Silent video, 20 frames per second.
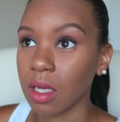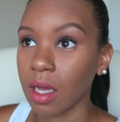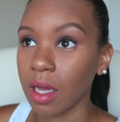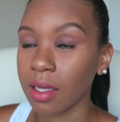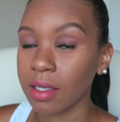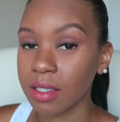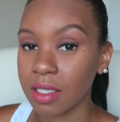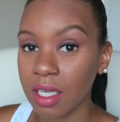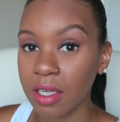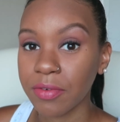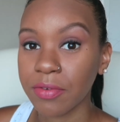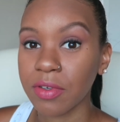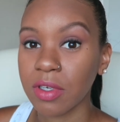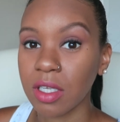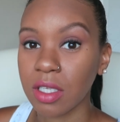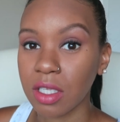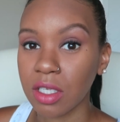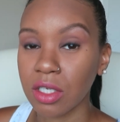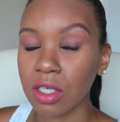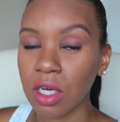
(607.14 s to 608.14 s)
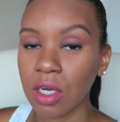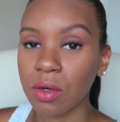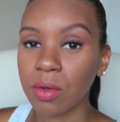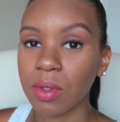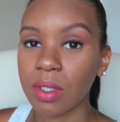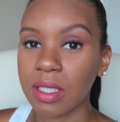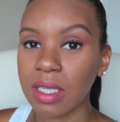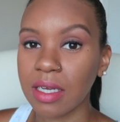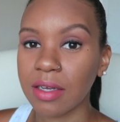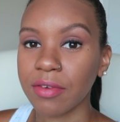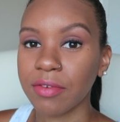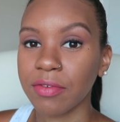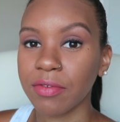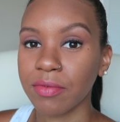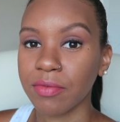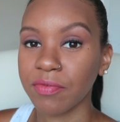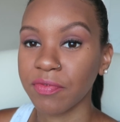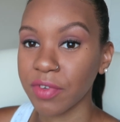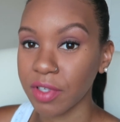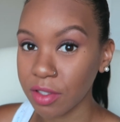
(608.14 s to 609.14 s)
I definitely know what that
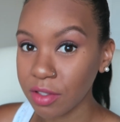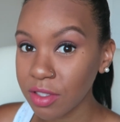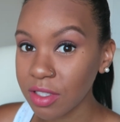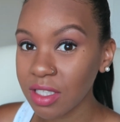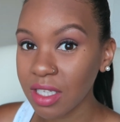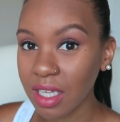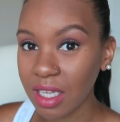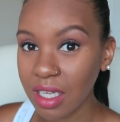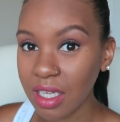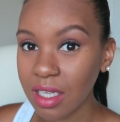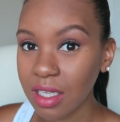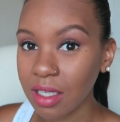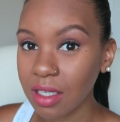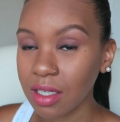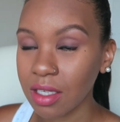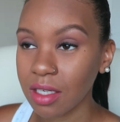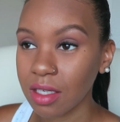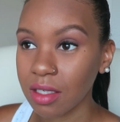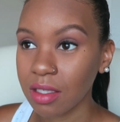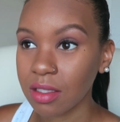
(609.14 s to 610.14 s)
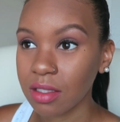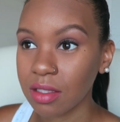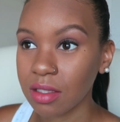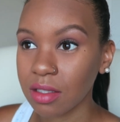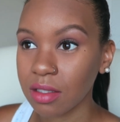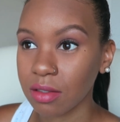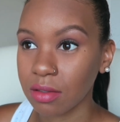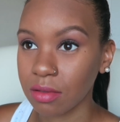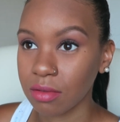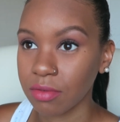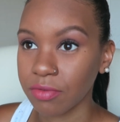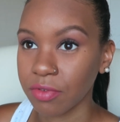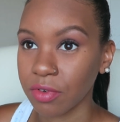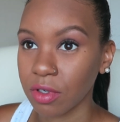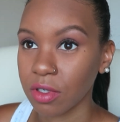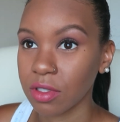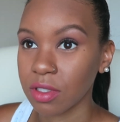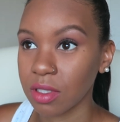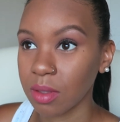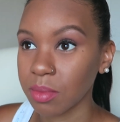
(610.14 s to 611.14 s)
feels like,
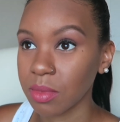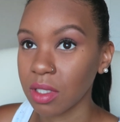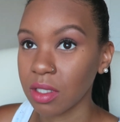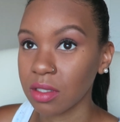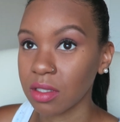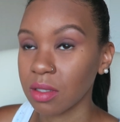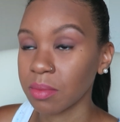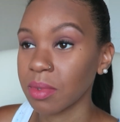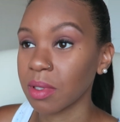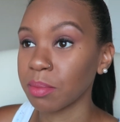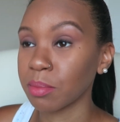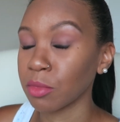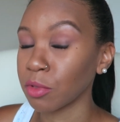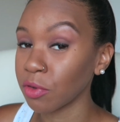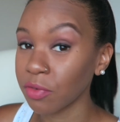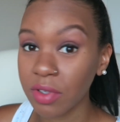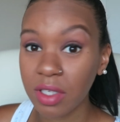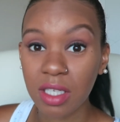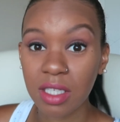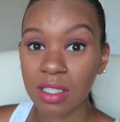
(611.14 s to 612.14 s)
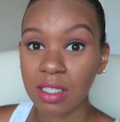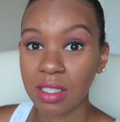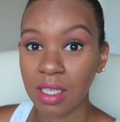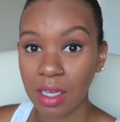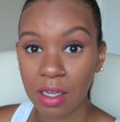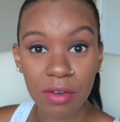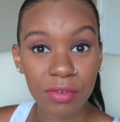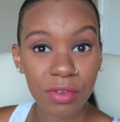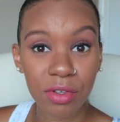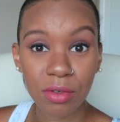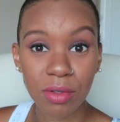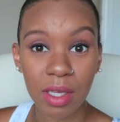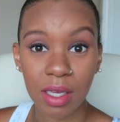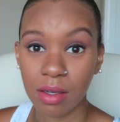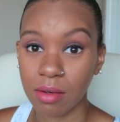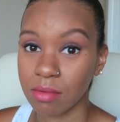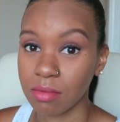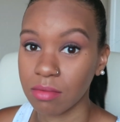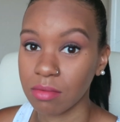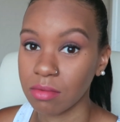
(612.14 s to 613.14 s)
for something to be moving inside of you
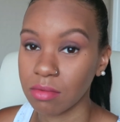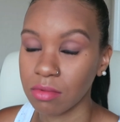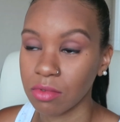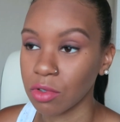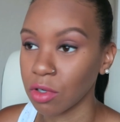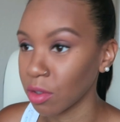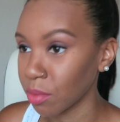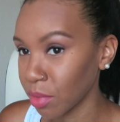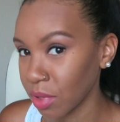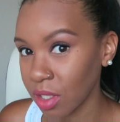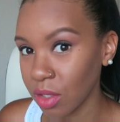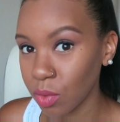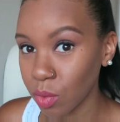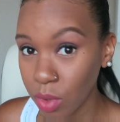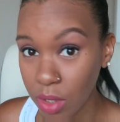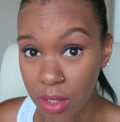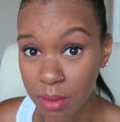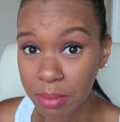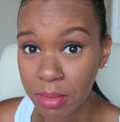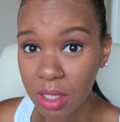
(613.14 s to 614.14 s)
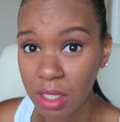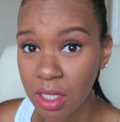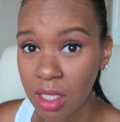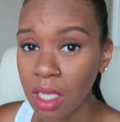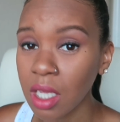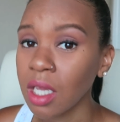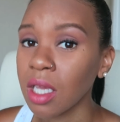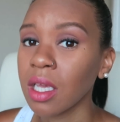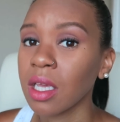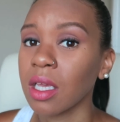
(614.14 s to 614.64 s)
that normally wouldn't be.